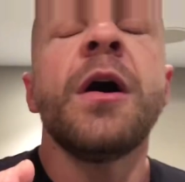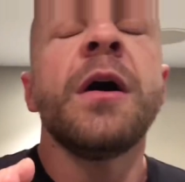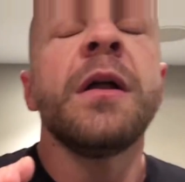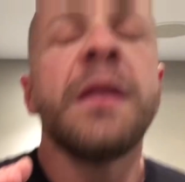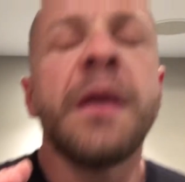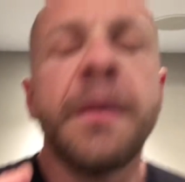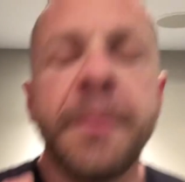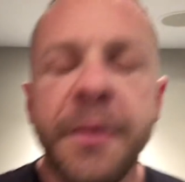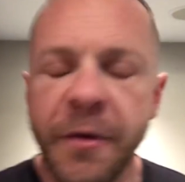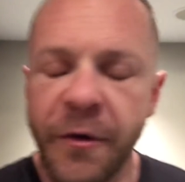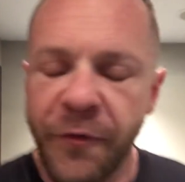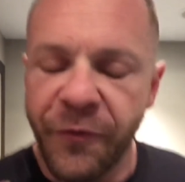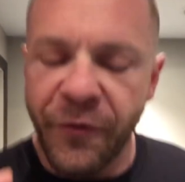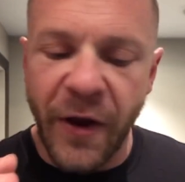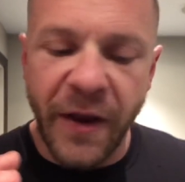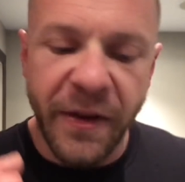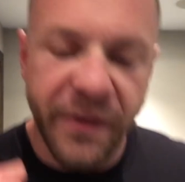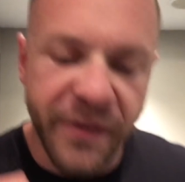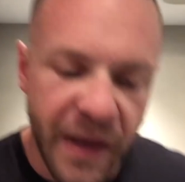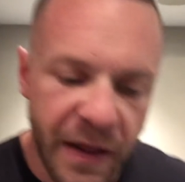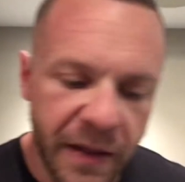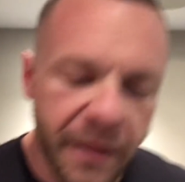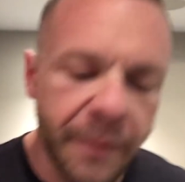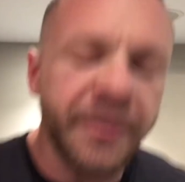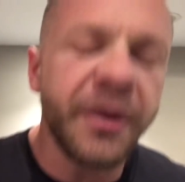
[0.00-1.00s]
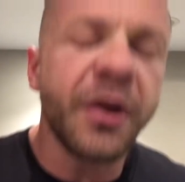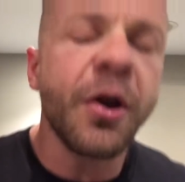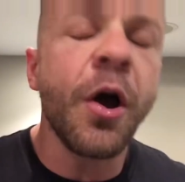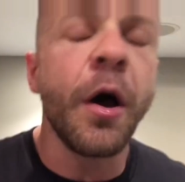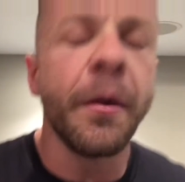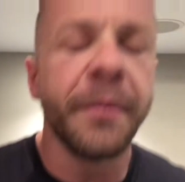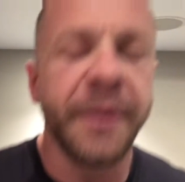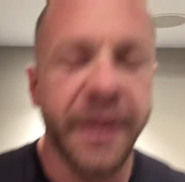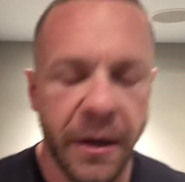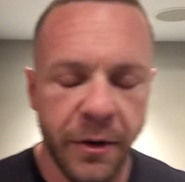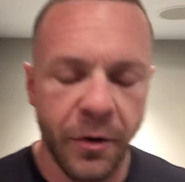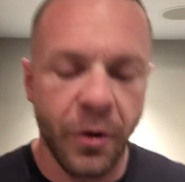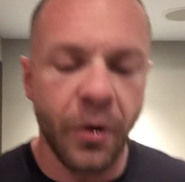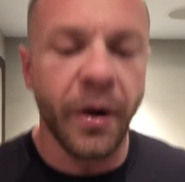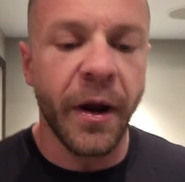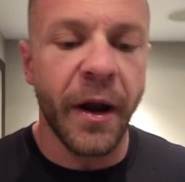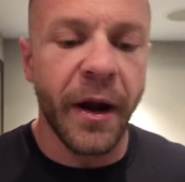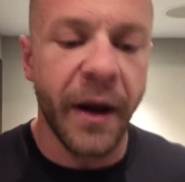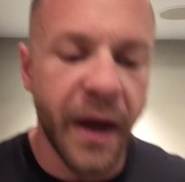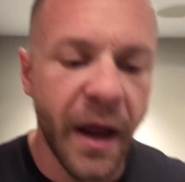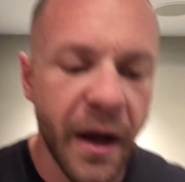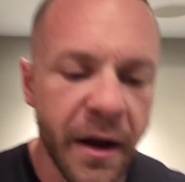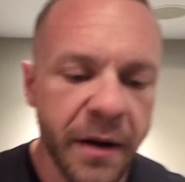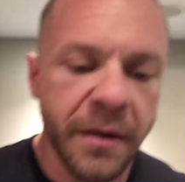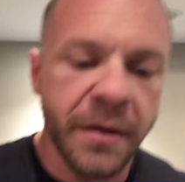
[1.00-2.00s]
Let me rephrase that. Let me calm down. Hold on. I
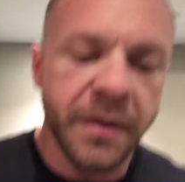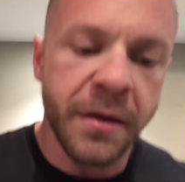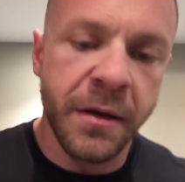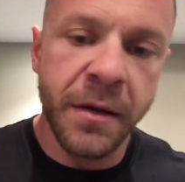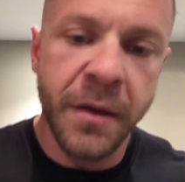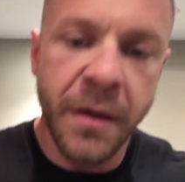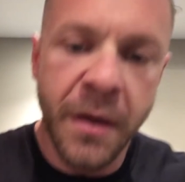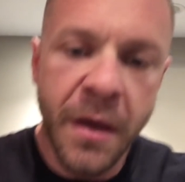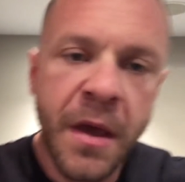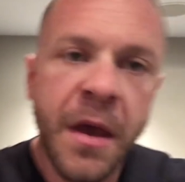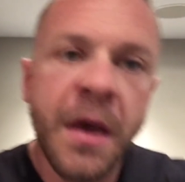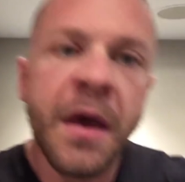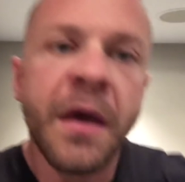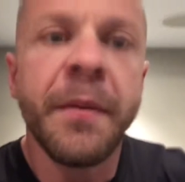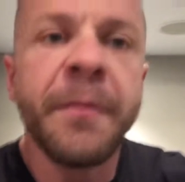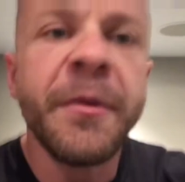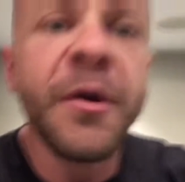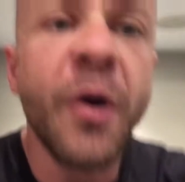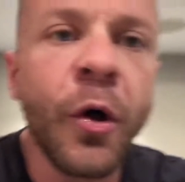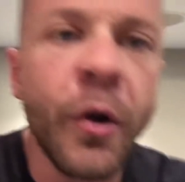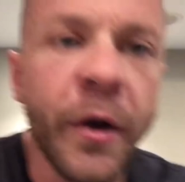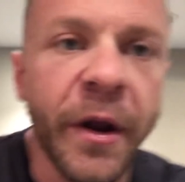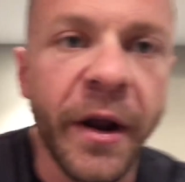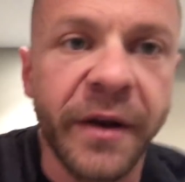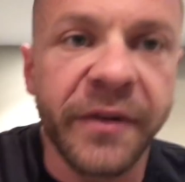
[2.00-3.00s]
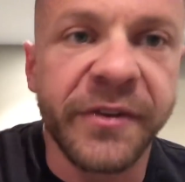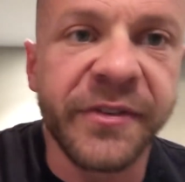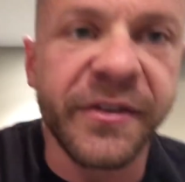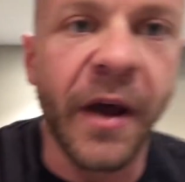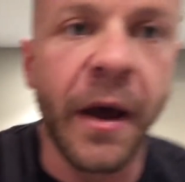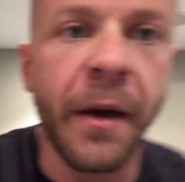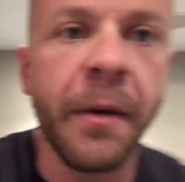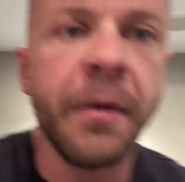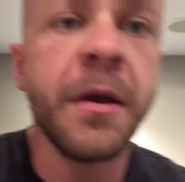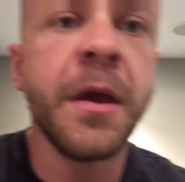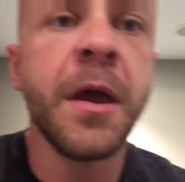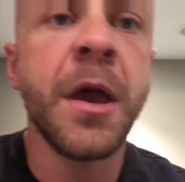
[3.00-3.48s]
gotta, let me hold on to stuff.